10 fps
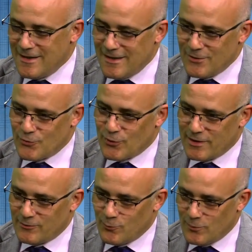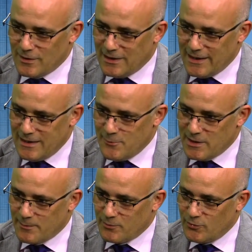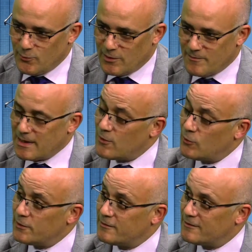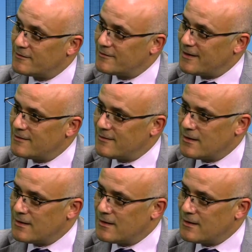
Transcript: enjoy, is a lady went up to one of my colleagues and said,